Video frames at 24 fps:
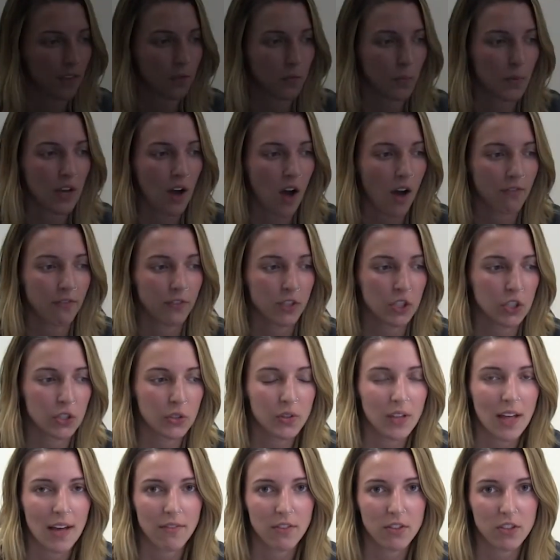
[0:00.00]
We offer two
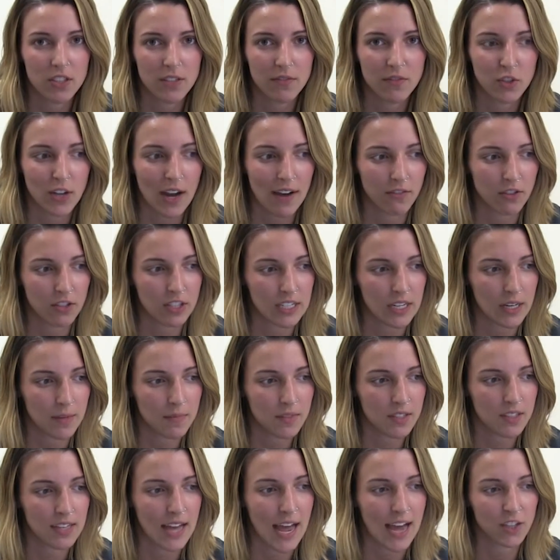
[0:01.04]
levels of travel
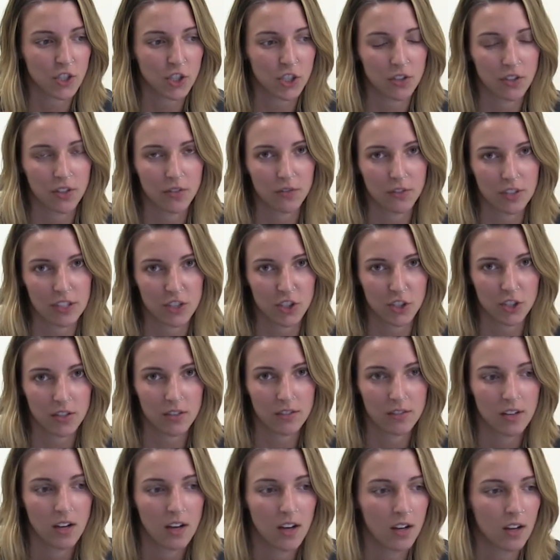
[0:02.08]
teams, national and
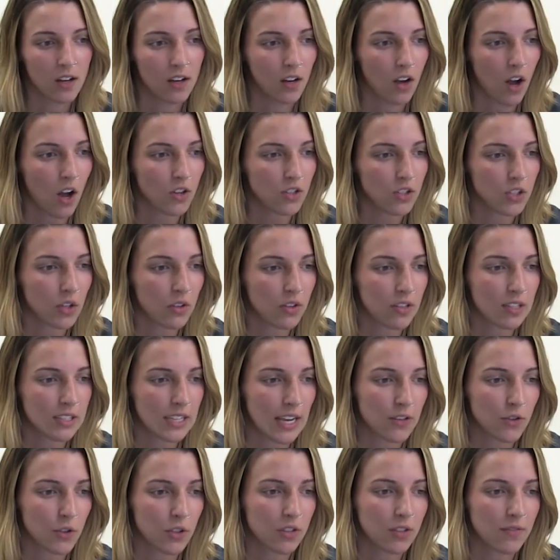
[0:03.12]
regional. Also, the
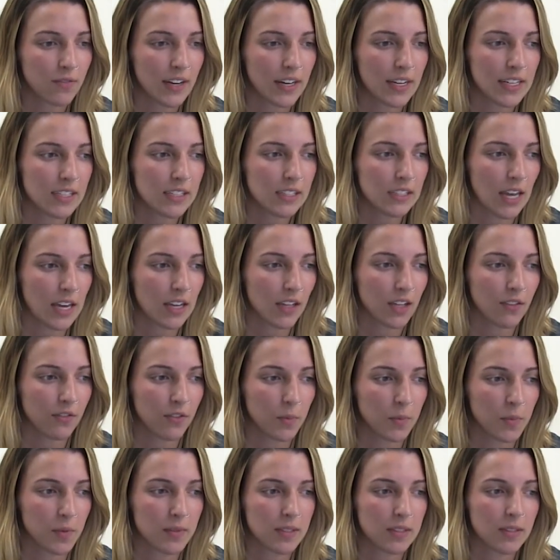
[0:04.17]
schedules vary slightly
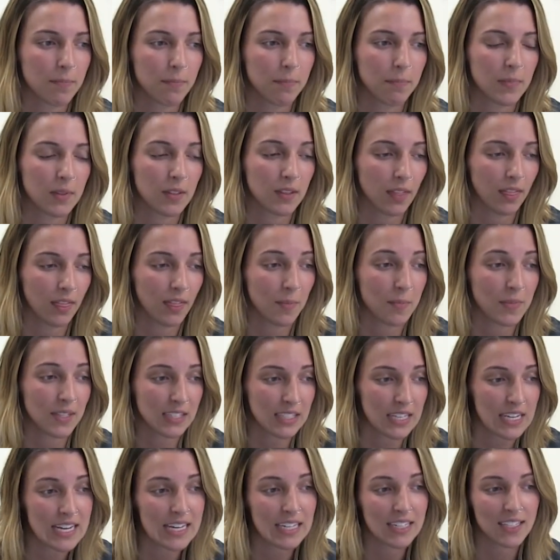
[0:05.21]
from the, the
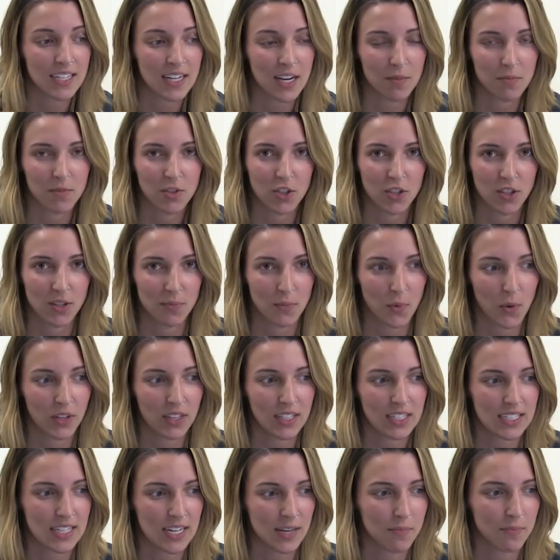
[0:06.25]
Muskegon teams to the
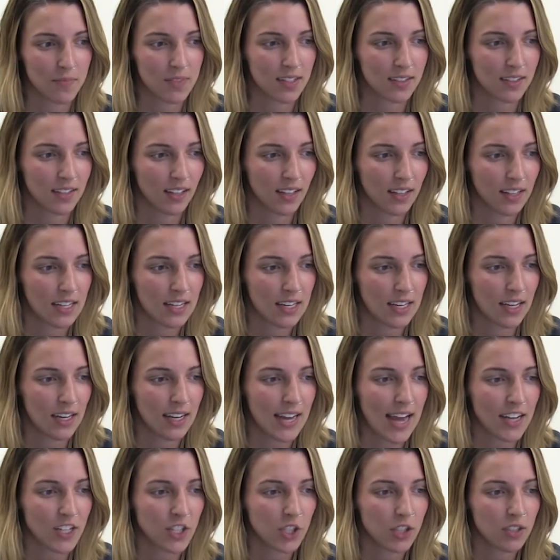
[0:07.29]
Morley teams.
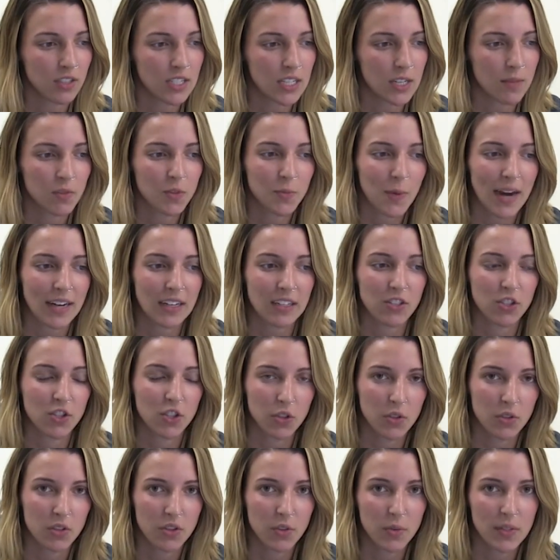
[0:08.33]
National teams practice
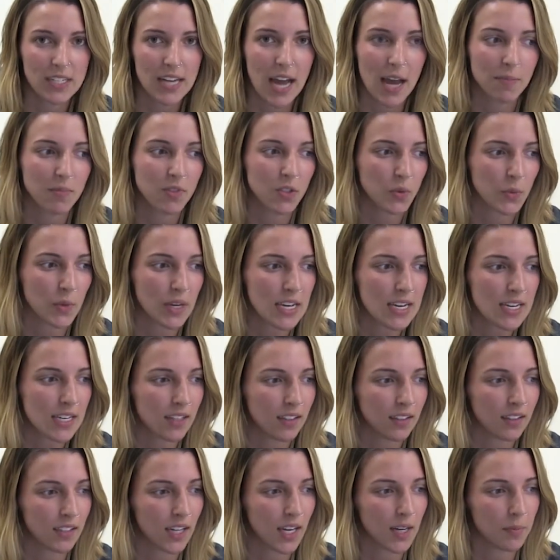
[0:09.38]
two to three times a week
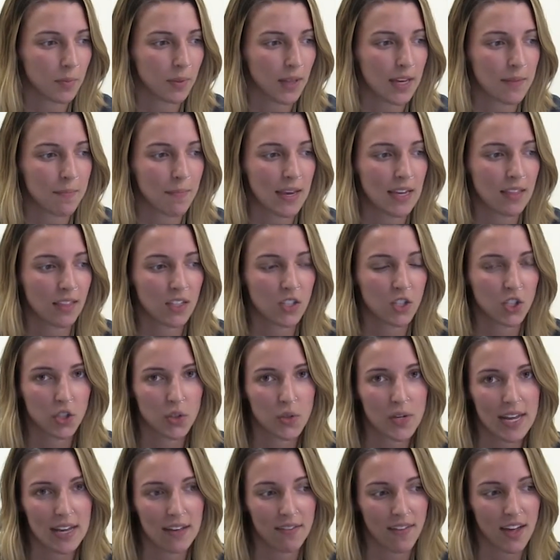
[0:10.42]
and play mainly
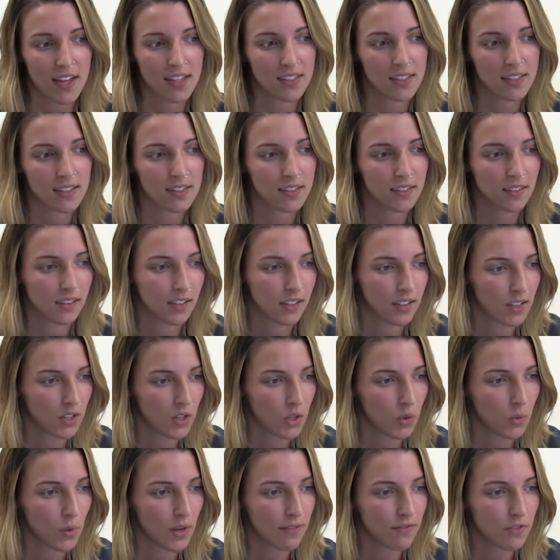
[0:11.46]
two-day events.
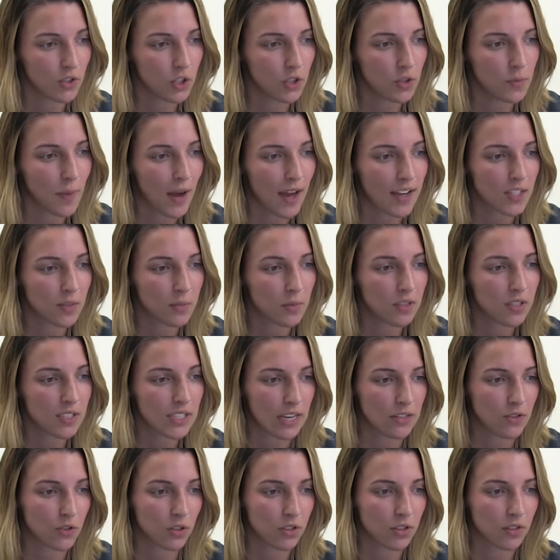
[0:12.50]
We have two possible
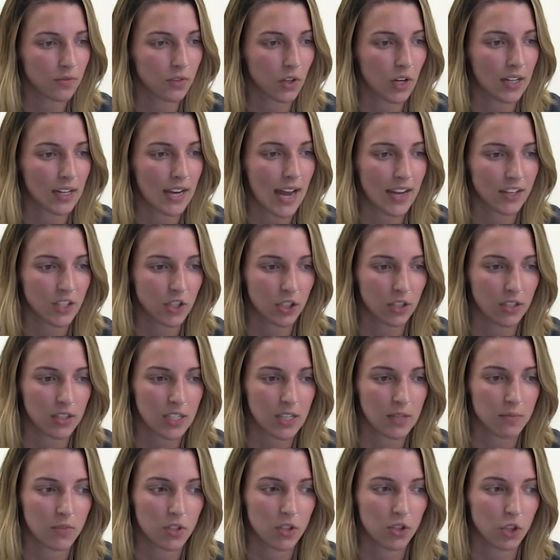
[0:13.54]
schedules for our national
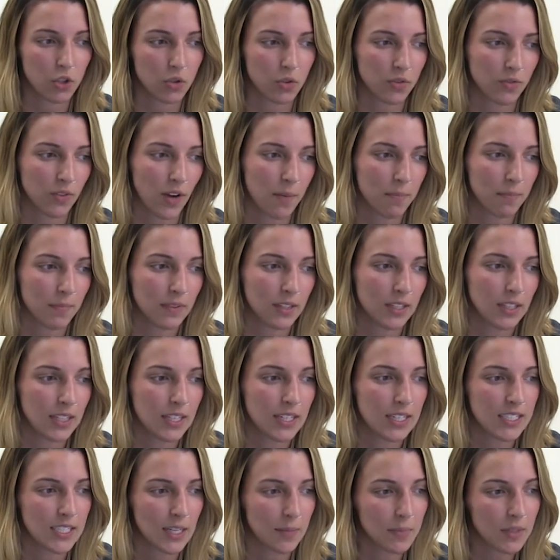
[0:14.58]
teams to choose from.
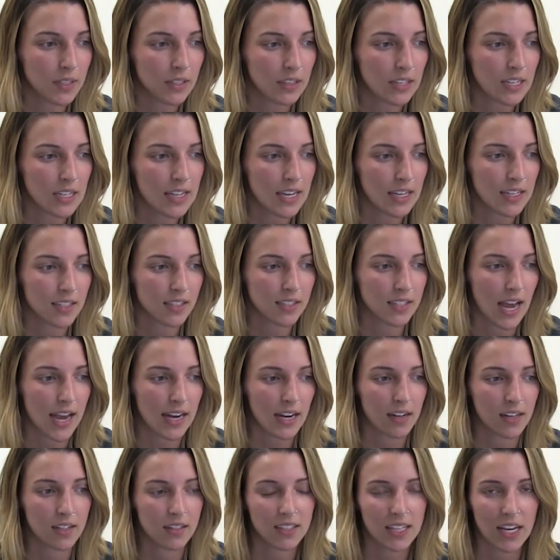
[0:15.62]
Typically, they decide
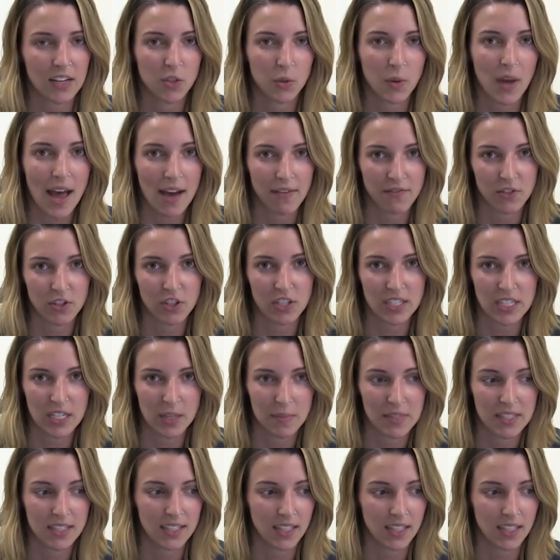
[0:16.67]
on a schedule after the team is